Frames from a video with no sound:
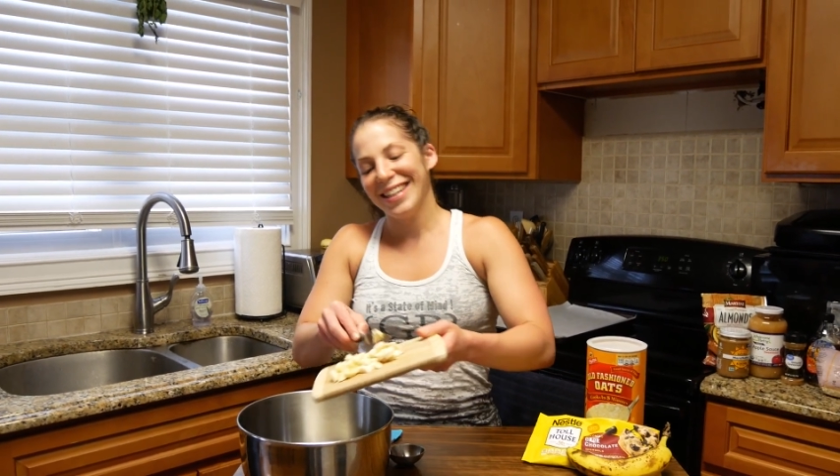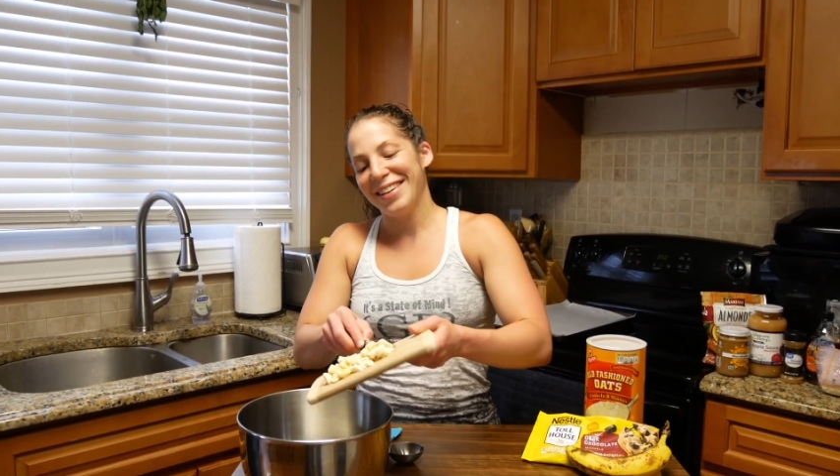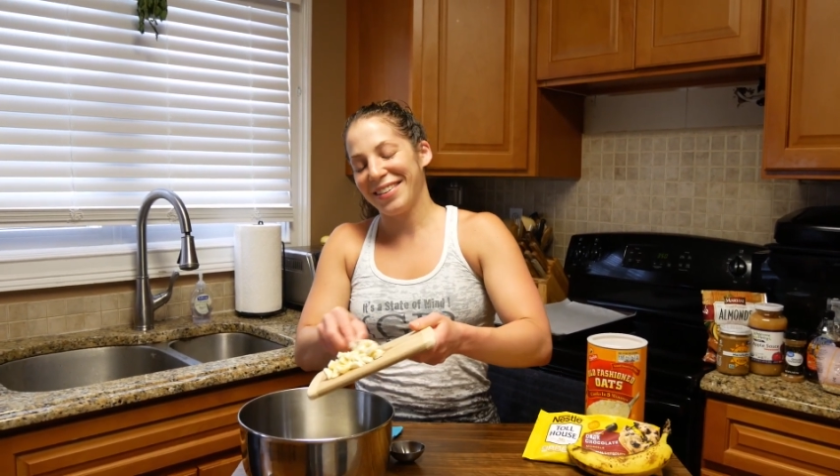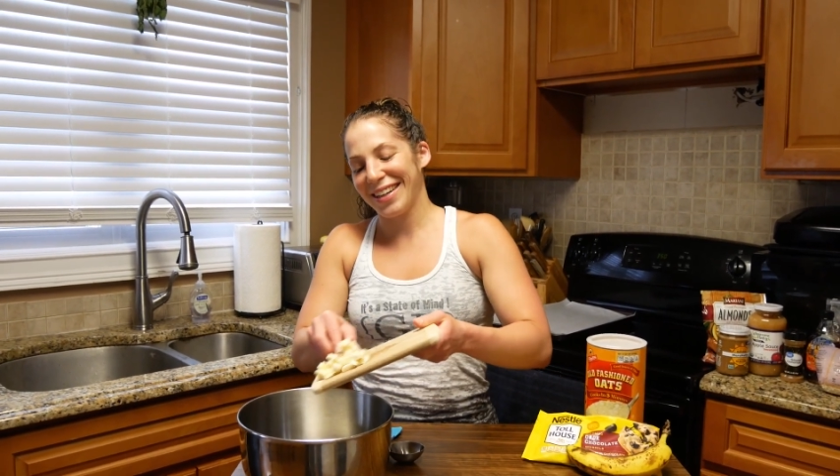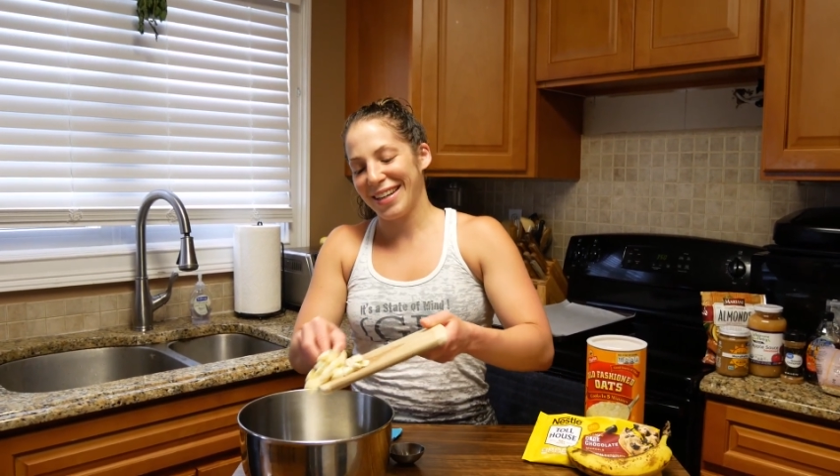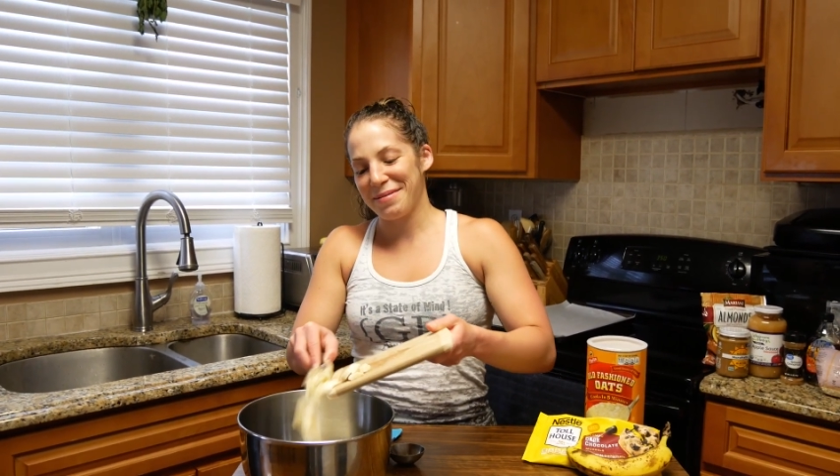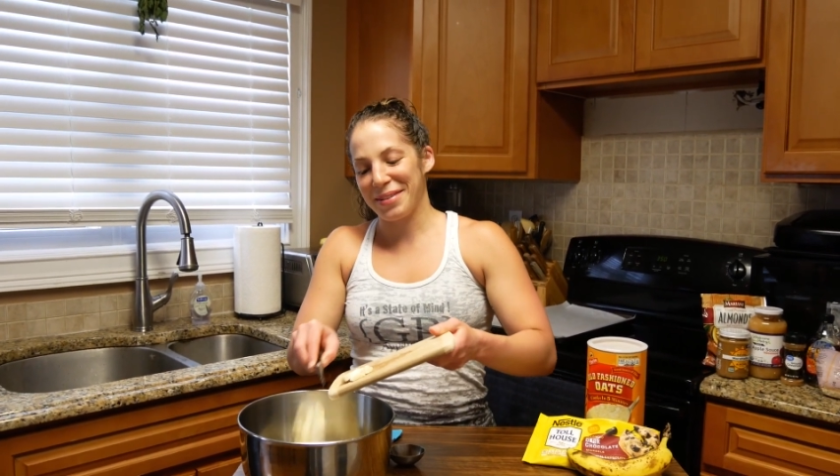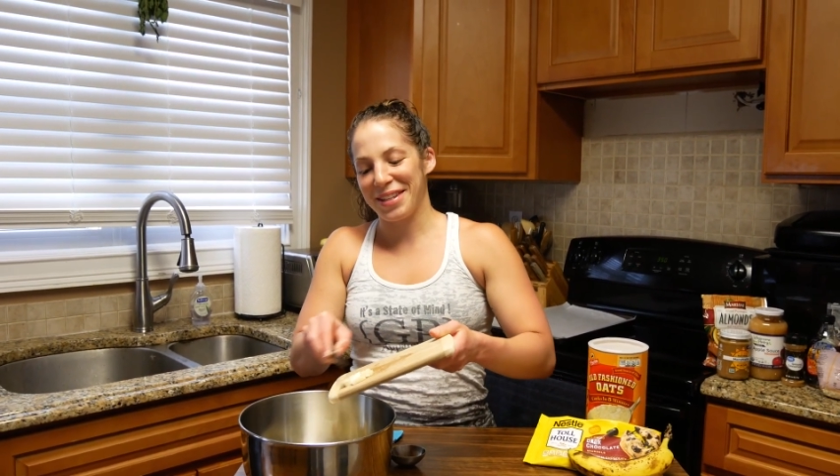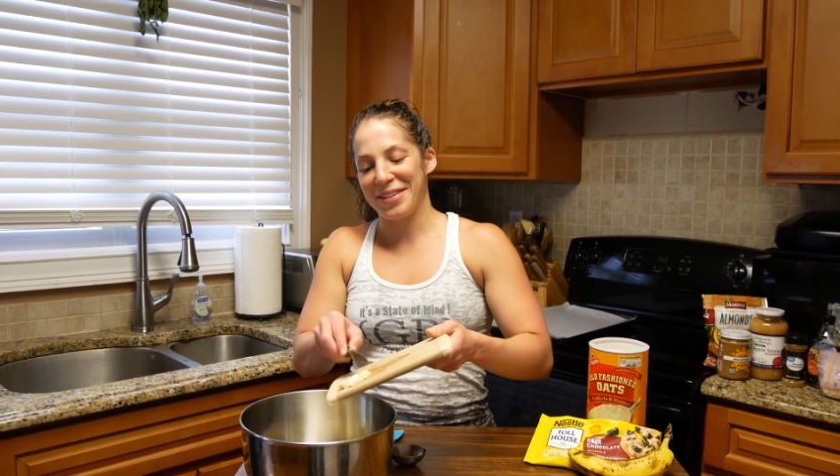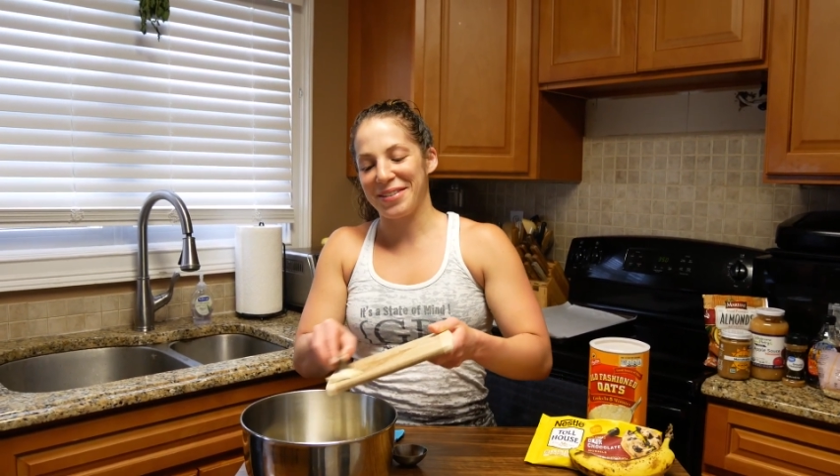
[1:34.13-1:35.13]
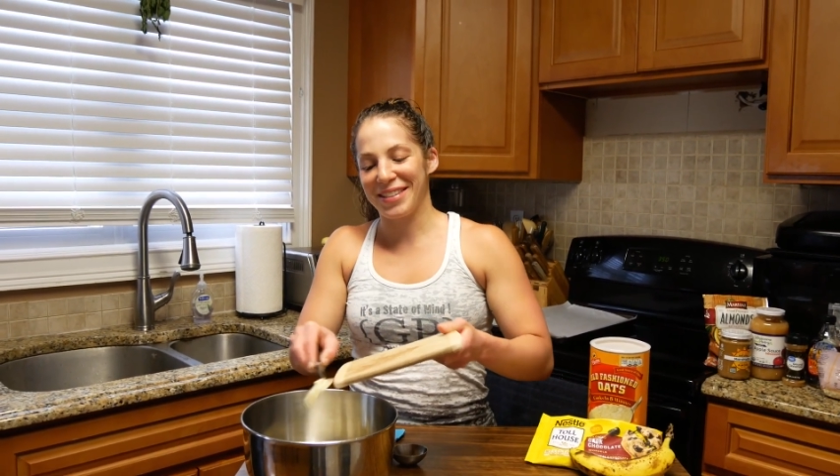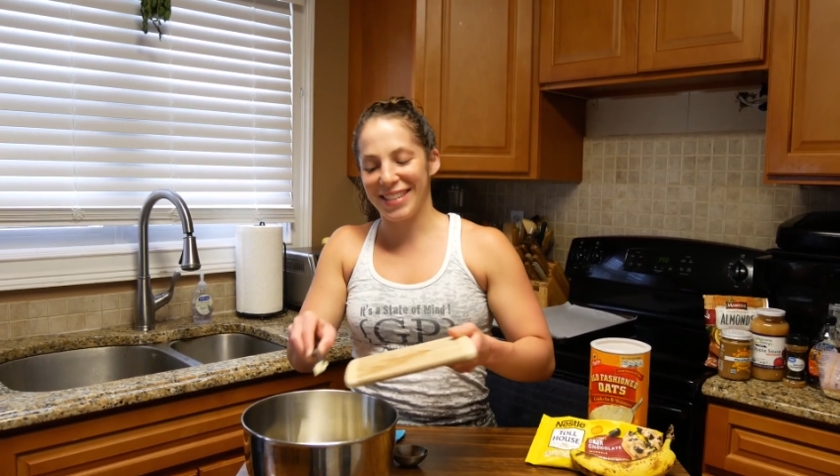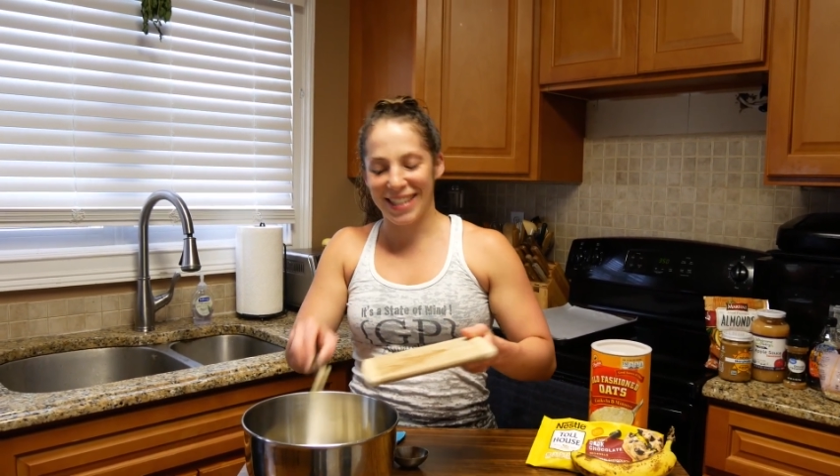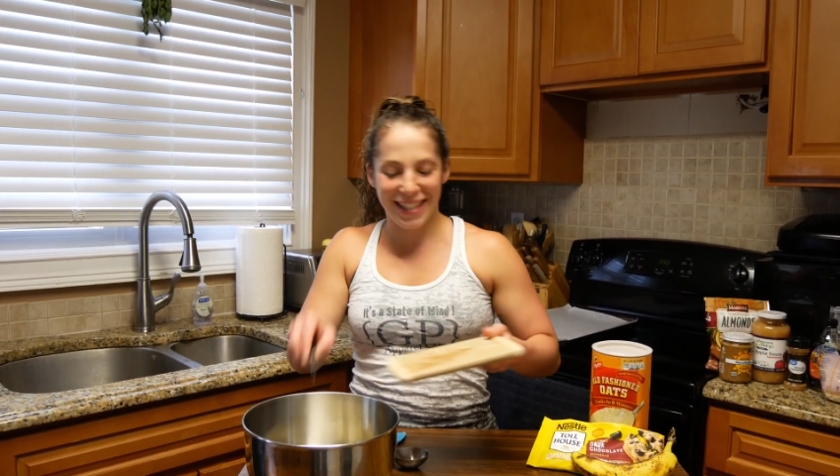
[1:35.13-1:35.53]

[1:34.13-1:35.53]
We're going to put those